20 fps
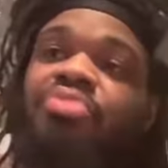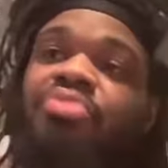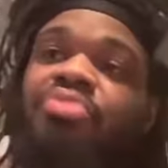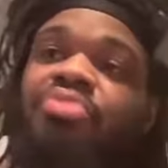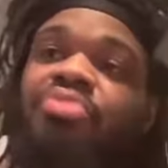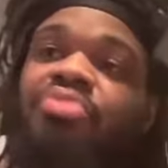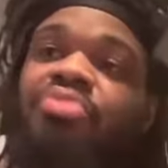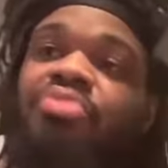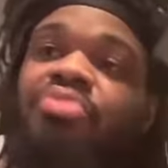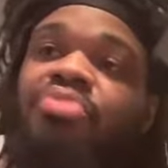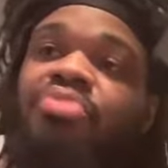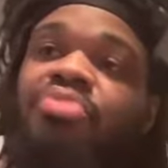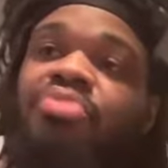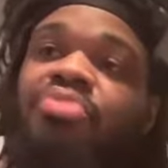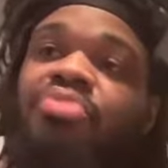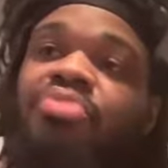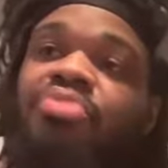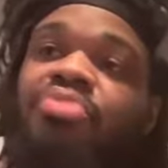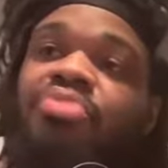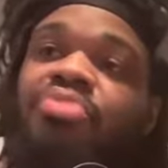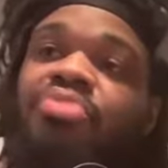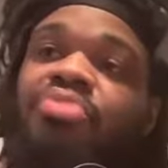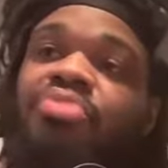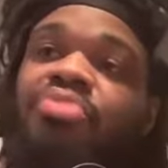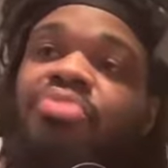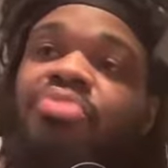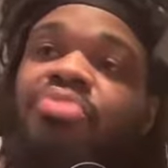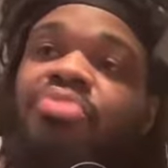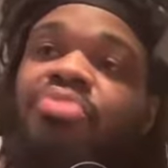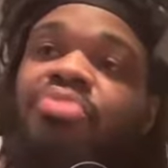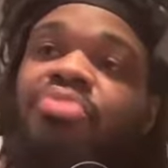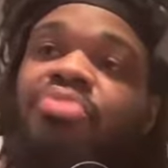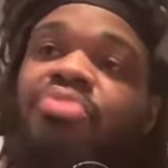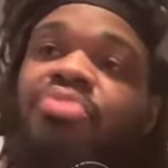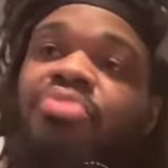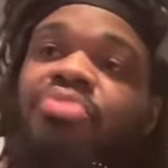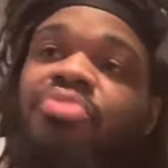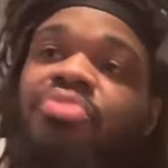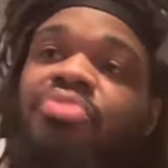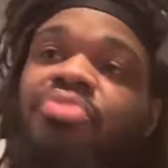
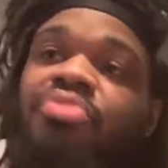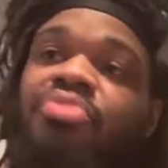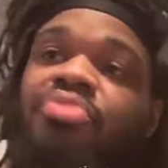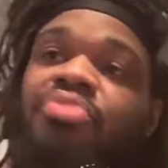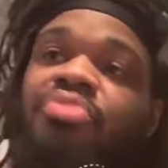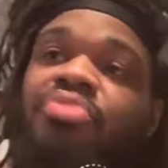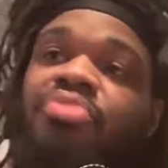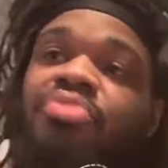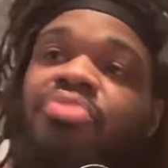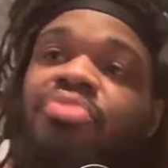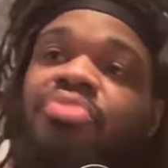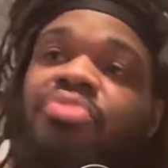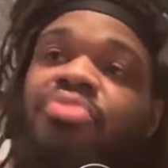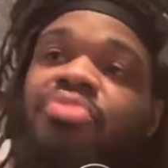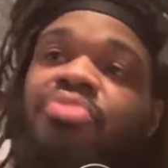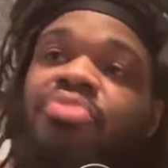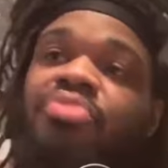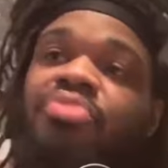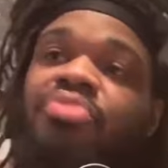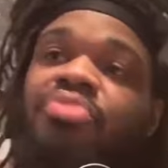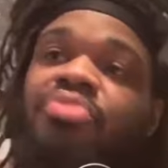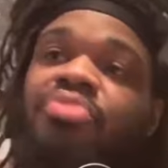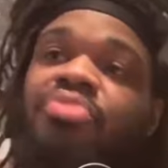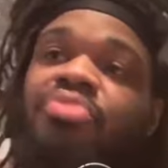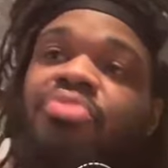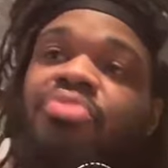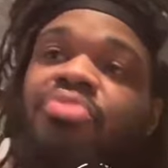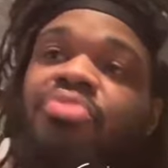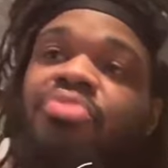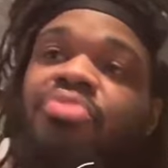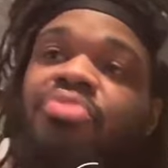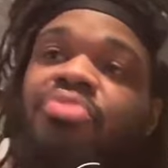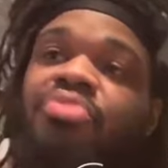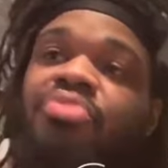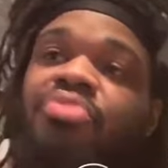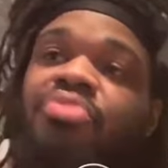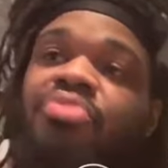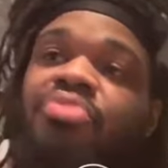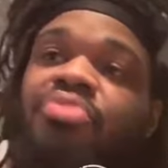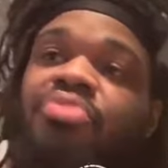
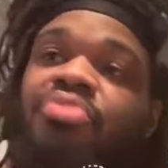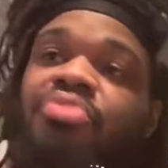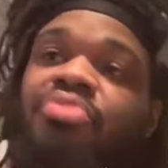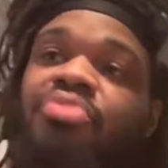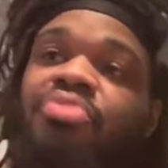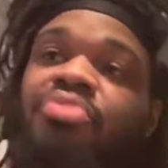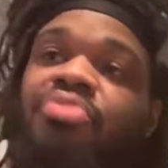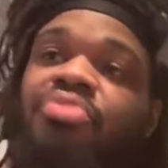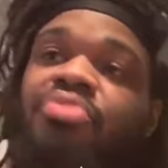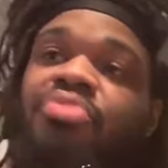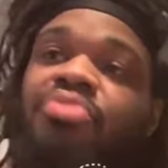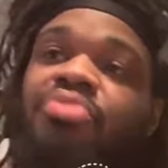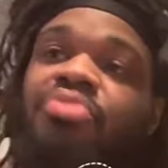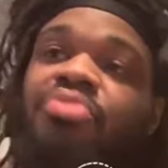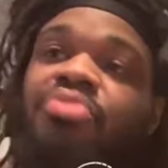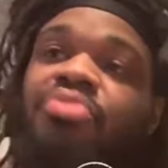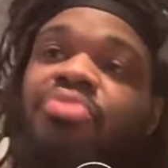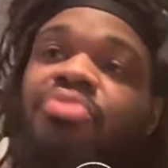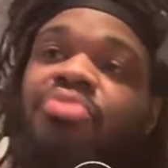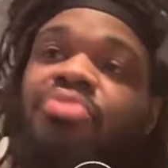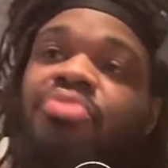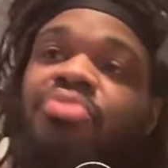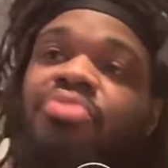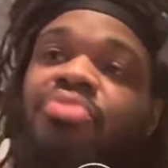(no one is talking)